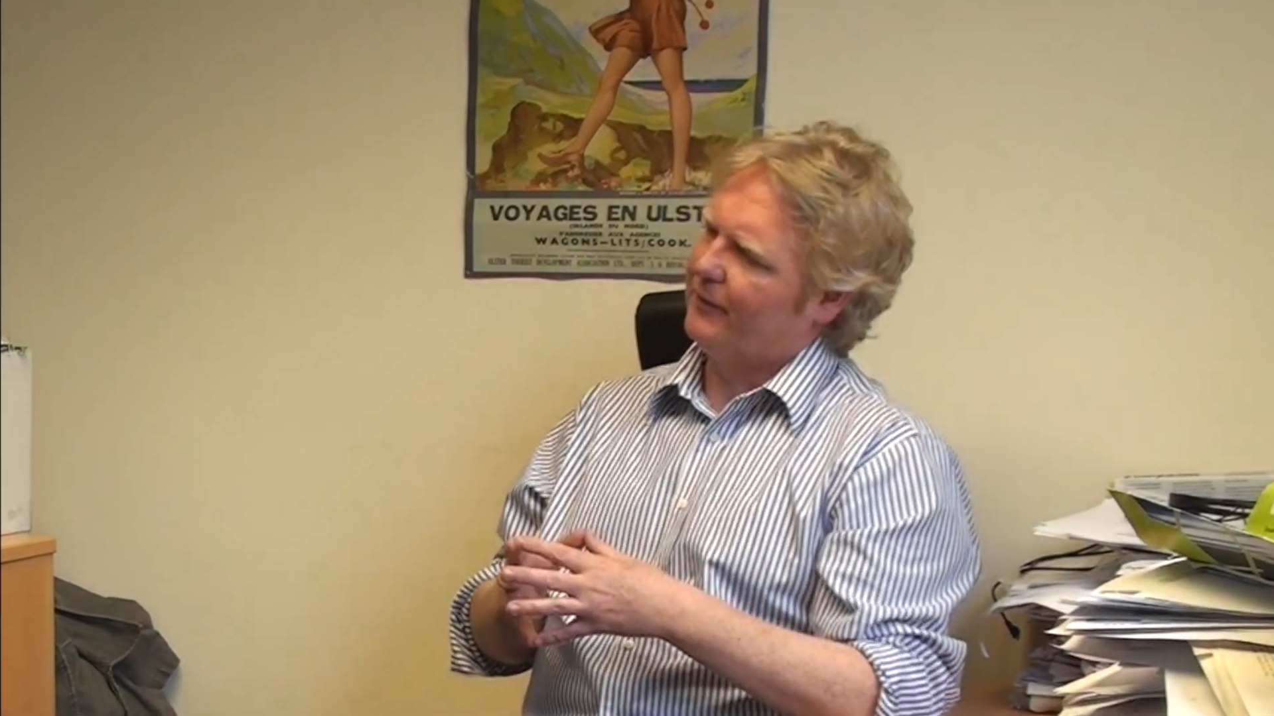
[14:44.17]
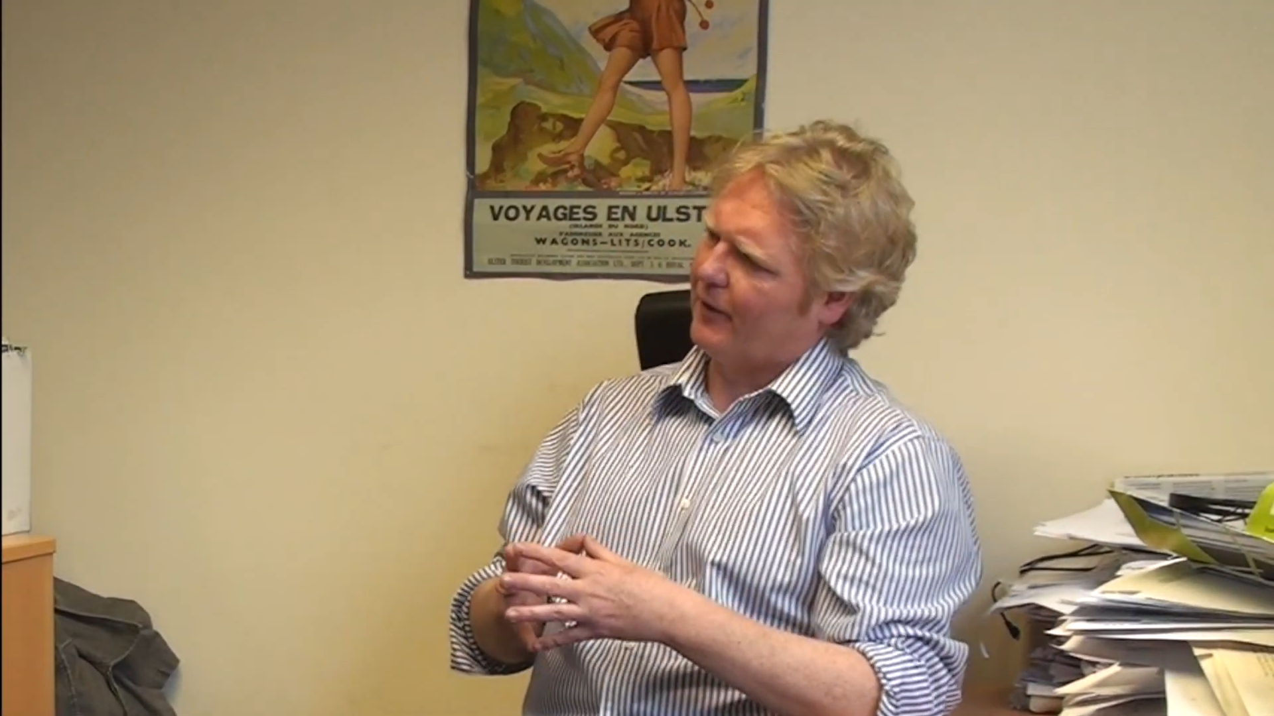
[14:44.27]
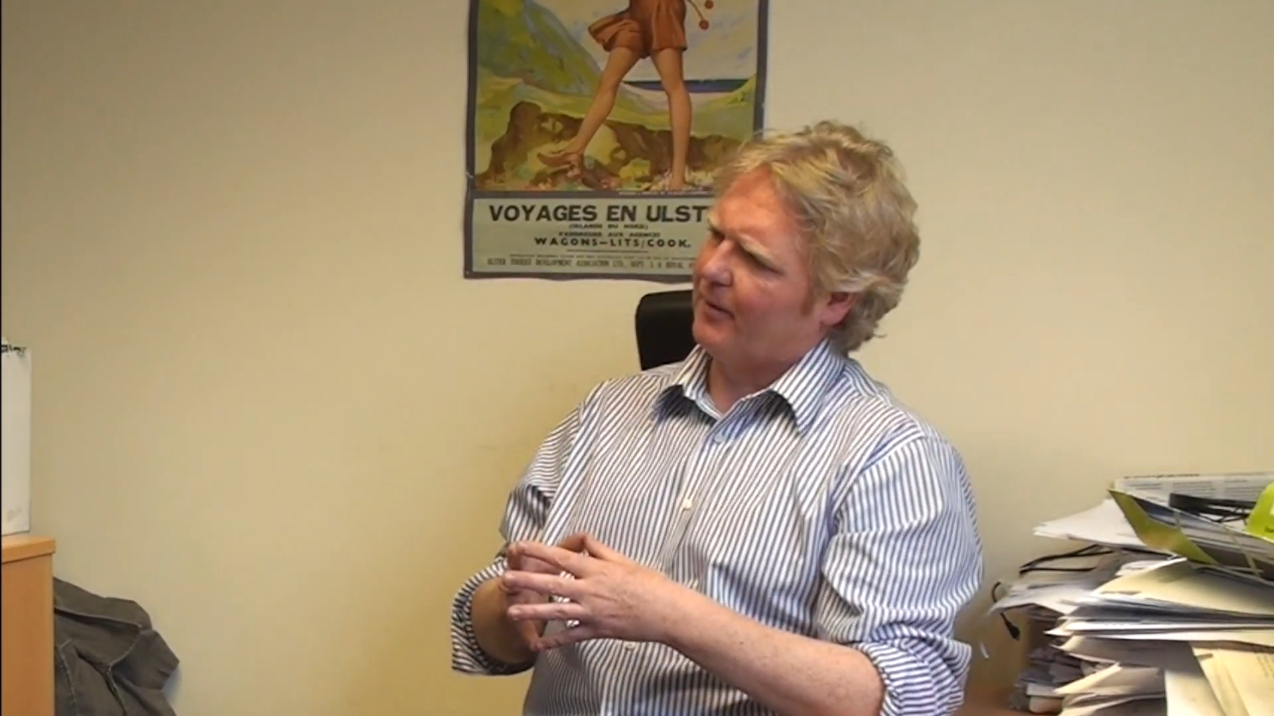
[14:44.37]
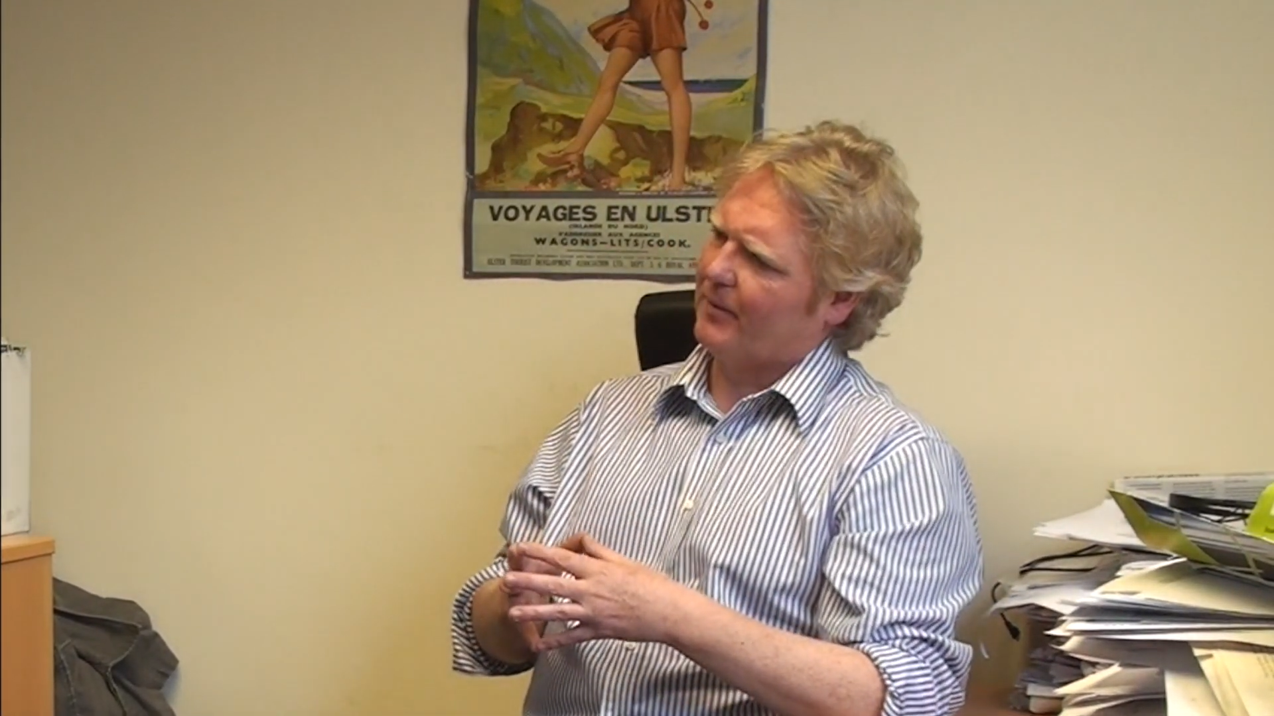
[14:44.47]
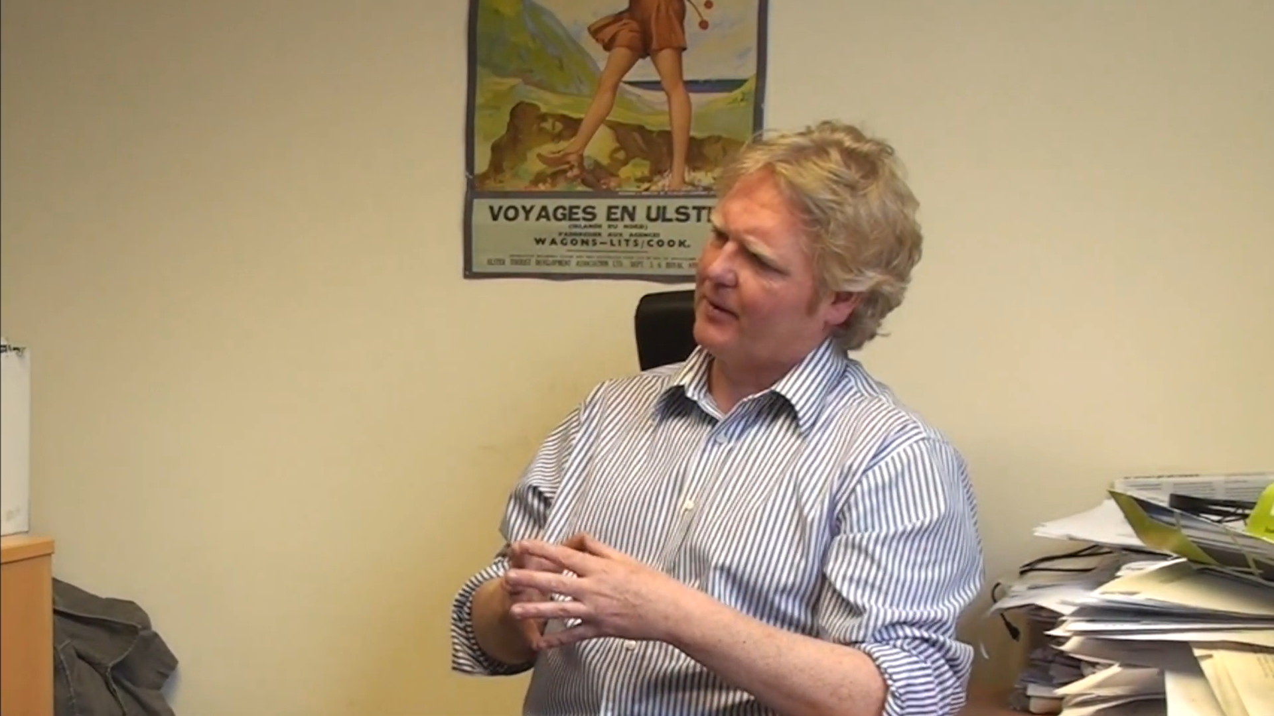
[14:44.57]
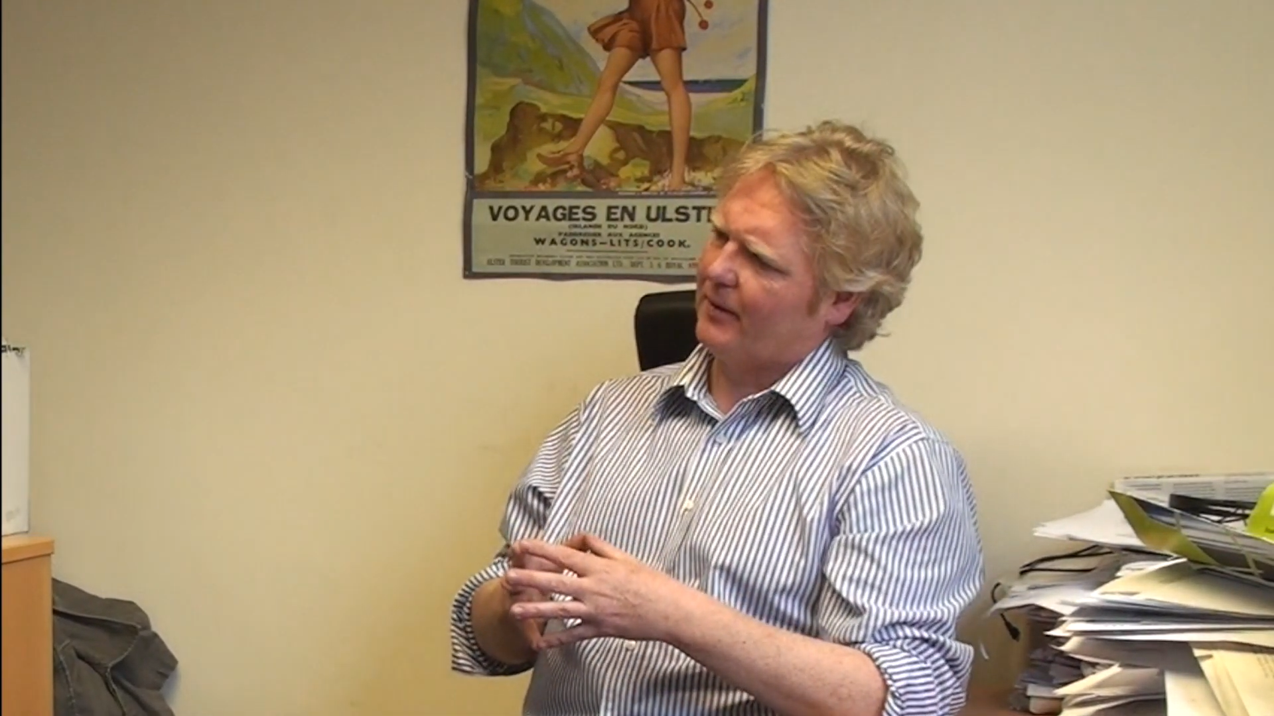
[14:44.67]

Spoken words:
farmers